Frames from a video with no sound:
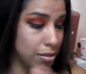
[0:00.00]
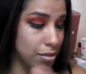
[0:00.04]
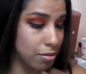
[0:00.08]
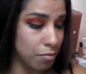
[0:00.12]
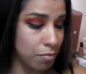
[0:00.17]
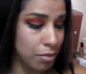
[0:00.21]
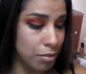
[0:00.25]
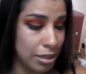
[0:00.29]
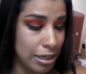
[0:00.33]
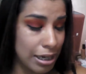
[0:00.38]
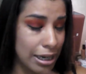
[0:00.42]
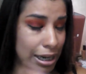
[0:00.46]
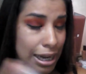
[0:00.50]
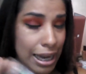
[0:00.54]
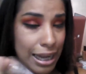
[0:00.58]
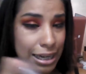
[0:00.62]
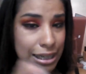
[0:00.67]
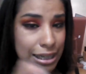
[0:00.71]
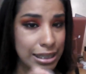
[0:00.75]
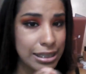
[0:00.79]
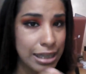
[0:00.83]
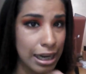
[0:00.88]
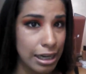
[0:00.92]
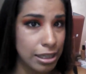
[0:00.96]
with
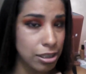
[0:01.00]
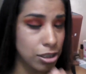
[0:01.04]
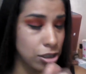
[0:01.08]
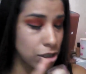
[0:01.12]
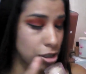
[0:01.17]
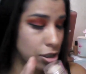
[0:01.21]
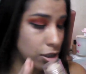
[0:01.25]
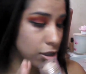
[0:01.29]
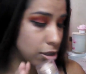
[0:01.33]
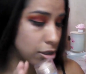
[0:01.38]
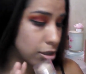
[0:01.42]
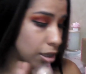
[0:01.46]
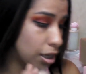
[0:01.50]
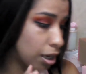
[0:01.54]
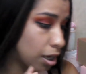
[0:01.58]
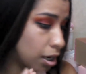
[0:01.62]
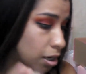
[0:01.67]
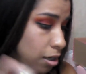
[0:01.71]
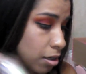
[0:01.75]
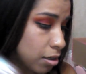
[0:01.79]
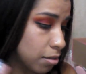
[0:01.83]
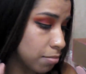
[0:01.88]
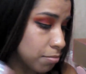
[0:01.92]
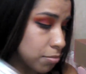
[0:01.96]
sanitizers
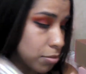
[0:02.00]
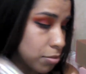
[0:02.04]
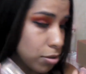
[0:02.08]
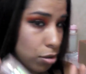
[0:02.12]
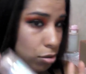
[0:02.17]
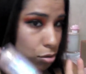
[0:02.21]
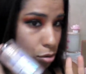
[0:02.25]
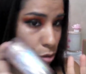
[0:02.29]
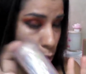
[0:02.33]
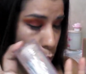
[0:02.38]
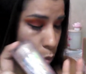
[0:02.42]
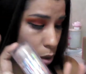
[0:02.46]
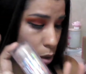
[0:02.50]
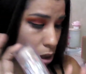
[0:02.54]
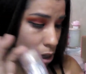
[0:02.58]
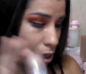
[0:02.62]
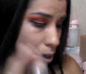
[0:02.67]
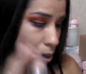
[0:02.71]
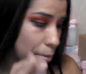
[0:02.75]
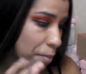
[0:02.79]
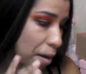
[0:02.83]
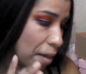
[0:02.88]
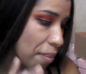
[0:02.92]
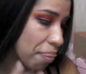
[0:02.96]
um so don't worry
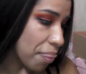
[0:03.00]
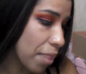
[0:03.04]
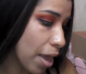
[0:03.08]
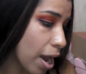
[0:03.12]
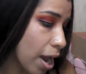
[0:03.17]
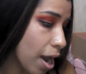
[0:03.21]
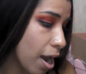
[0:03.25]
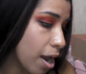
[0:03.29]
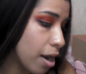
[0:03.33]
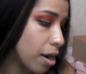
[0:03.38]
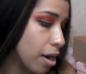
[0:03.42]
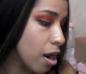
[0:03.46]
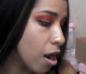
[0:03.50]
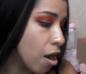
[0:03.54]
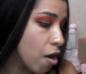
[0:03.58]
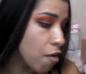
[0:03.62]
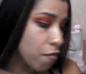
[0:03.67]
about that